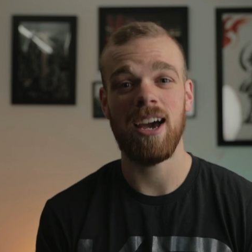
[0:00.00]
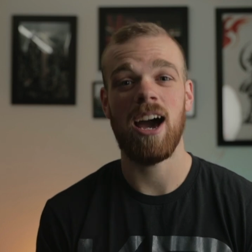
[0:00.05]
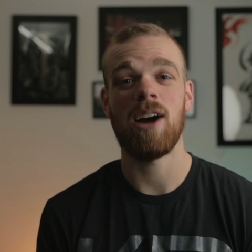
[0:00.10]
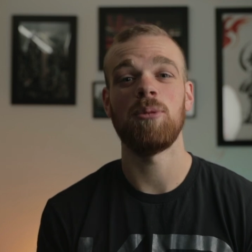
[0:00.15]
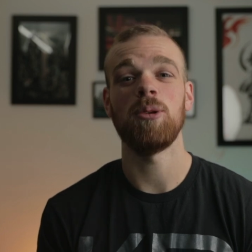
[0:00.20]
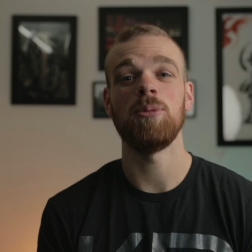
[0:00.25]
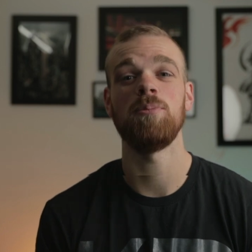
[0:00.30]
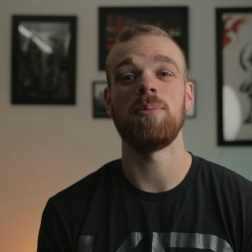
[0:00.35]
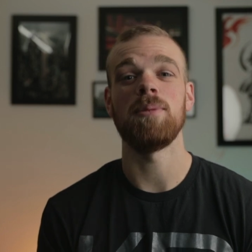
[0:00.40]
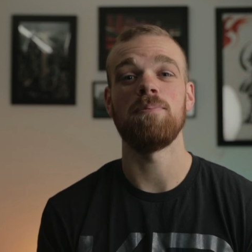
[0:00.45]
I
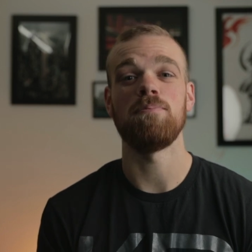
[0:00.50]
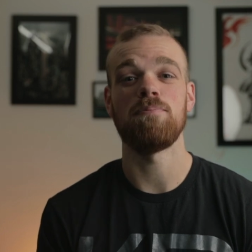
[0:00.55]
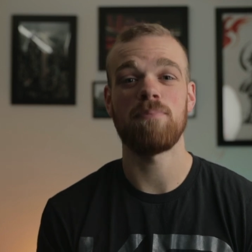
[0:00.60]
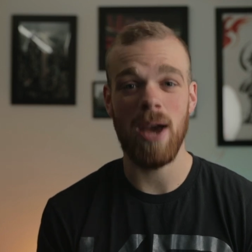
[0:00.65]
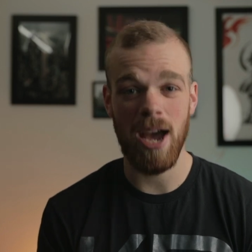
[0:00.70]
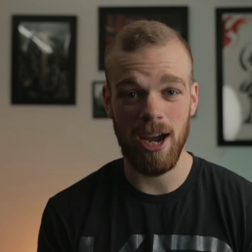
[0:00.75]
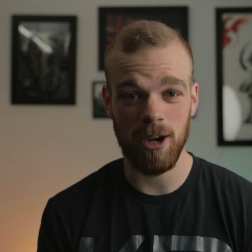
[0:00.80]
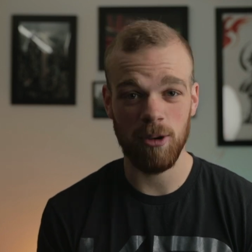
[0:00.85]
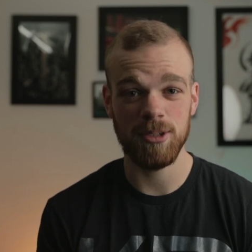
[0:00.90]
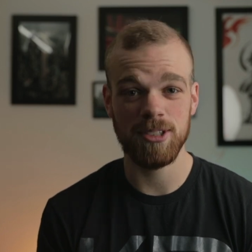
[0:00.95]
will be
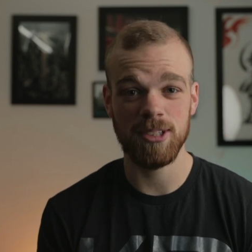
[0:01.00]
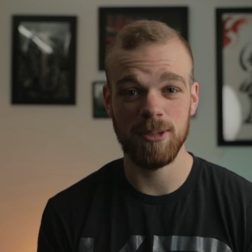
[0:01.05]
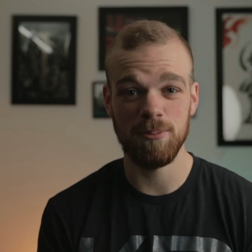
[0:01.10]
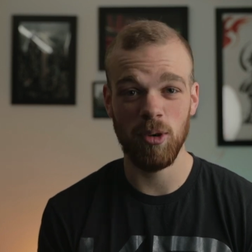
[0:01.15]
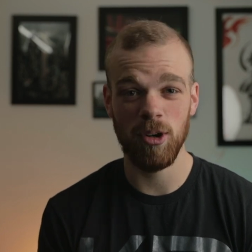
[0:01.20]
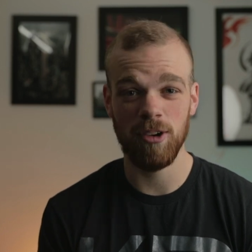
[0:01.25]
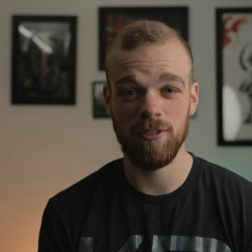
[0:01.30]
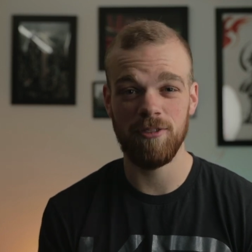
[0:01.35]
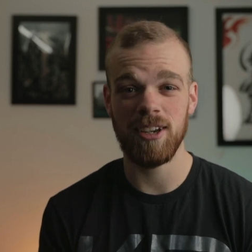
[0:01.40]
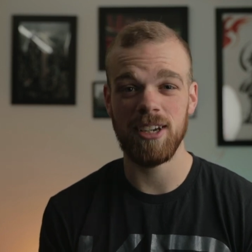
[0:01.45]
back with some
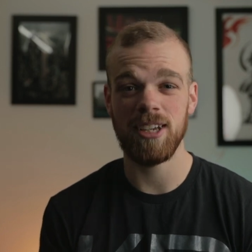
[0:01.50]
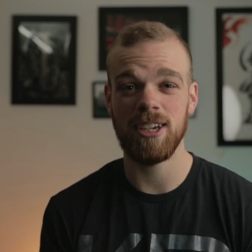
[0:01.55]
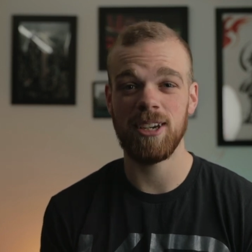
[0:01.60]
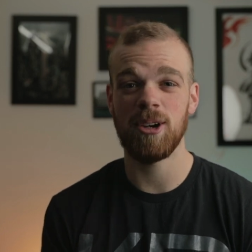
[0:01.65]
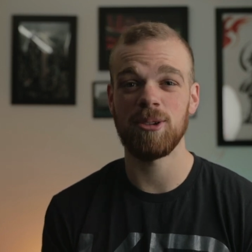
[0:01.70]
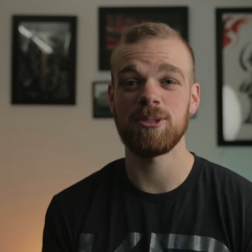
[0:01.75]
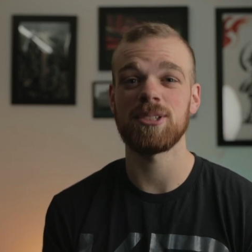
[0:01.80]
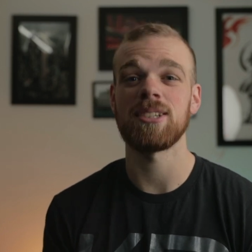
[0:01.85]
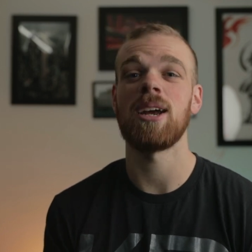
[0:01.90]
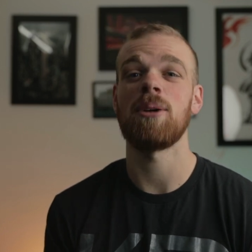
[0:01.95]
more
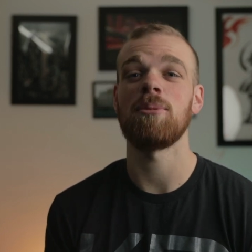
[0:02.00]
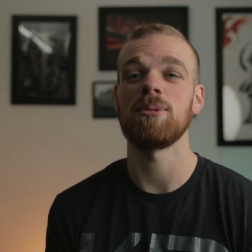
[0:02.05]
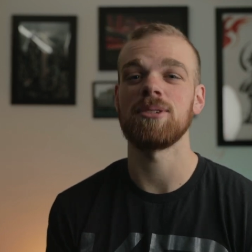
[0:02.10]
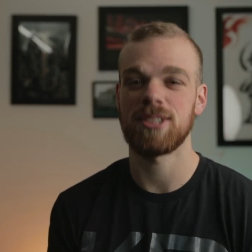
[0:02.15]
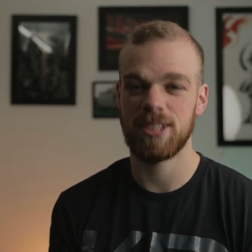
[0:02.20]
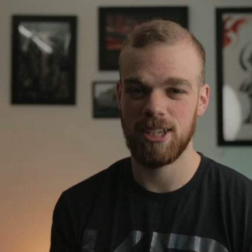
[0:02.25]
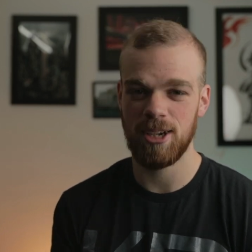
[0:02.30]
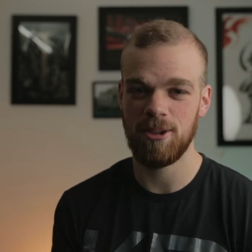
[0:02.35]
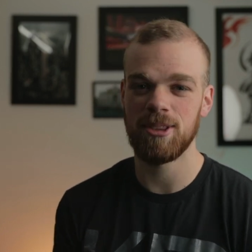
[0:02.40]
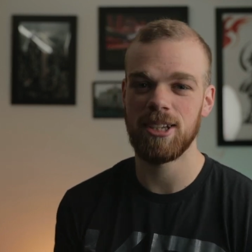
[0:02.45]
videos, and I will
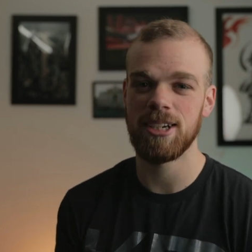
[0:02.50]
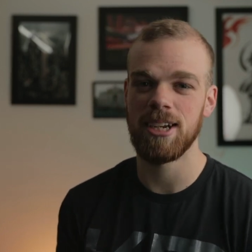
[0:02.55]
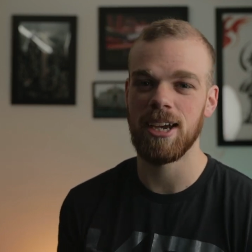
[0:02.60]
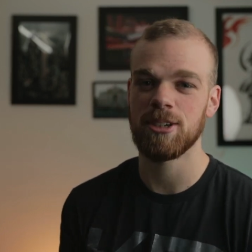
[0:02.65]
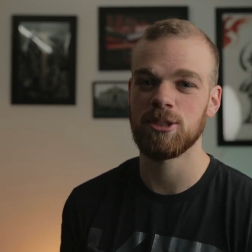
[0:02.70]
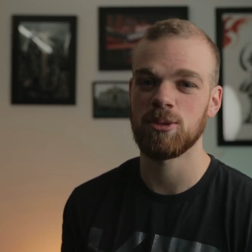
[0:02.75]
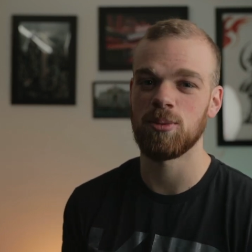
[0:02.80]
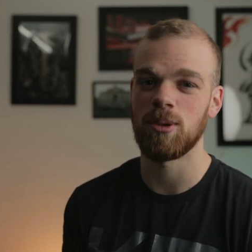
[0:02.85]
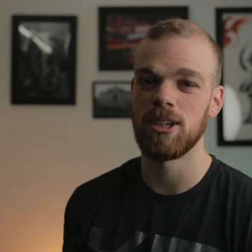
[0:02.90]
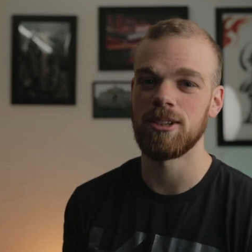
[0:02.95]
see you in the
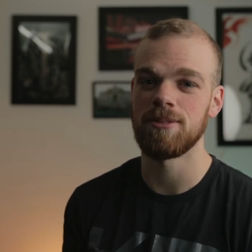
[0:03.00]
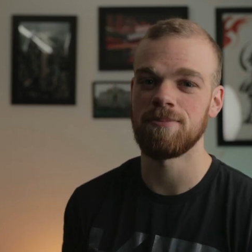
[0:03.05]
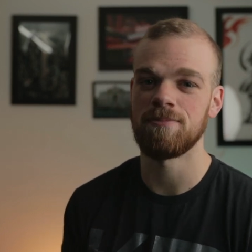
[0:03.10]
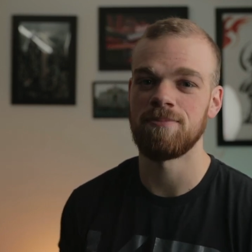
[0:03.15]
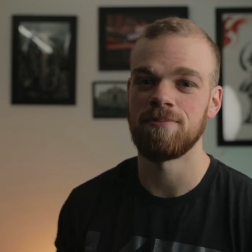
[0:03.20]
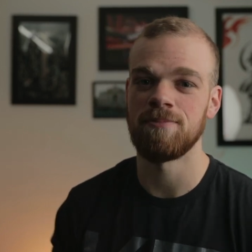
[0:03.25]
next one.